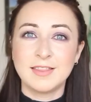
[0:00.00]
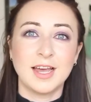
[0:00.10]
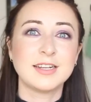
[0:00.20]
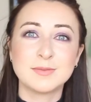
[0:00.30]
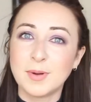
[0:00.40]
And
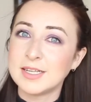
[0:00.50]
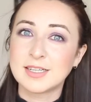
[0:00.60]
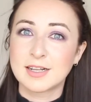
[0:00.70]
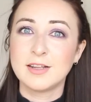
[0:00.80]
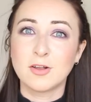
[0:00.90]
that is
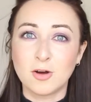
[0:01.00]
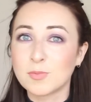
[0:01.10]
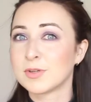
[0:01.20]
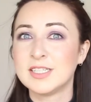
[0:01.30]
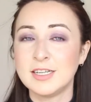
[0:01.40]
basically the
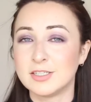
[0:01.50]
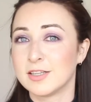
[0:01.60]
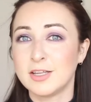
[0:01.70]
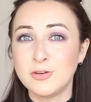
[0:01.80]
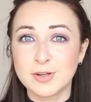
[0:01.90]
whole
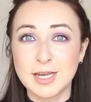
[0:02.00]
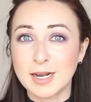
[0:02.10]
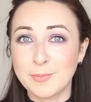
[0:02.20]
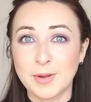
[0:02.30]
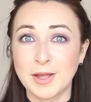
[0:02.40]
procedure. Then you get
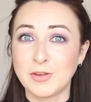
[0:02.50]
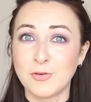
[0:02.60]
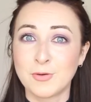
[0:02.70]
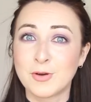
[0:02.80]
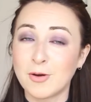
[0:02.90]
up and
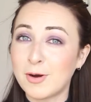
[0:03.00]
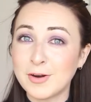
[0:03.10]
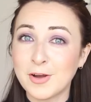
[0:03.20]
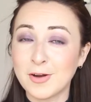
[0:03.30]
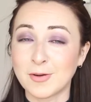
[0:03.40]
you go
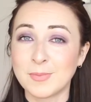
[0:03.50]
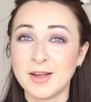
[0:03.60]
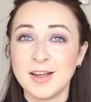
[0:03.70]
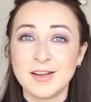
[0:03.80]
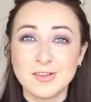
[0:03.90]
on home.
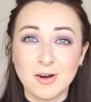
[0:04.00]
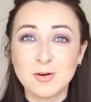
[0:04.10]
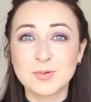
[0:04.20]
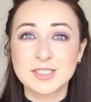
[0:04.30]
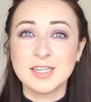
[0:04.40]
The
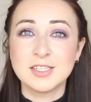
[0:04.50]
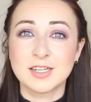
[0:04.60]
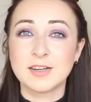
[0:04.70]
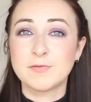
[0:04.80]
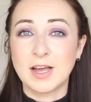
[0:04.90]
whole
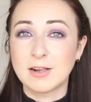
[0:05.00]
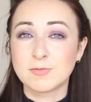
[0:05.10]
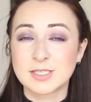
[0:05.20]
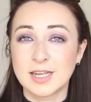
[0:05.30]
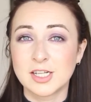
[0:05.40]
procedure,
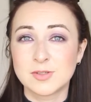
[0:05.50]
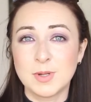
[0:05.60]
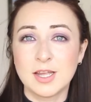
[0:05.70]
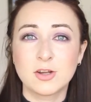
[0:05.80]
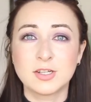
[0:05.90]
Falon was saying to
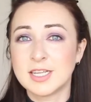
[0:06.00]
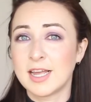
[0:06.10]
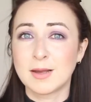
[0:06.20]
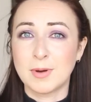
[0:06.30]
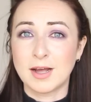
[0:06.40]
me, could
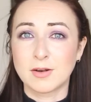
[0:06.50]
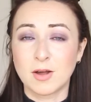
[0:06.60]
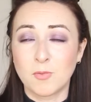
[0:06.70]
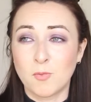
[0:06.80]
take about